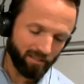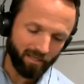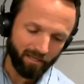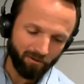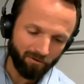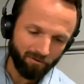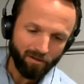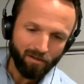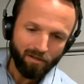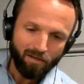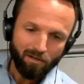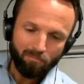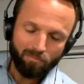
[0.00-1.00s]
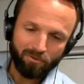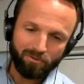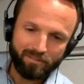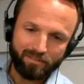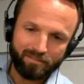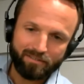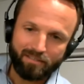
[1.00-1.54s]
And I know
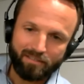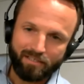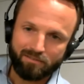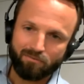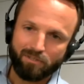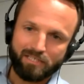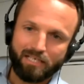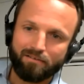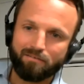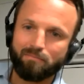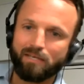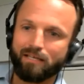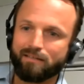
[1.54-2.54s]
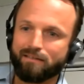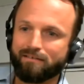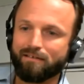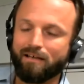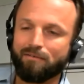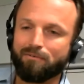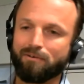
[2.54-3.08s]
Bruce has, has reached out to me at
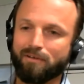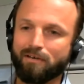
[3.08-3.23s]
this level,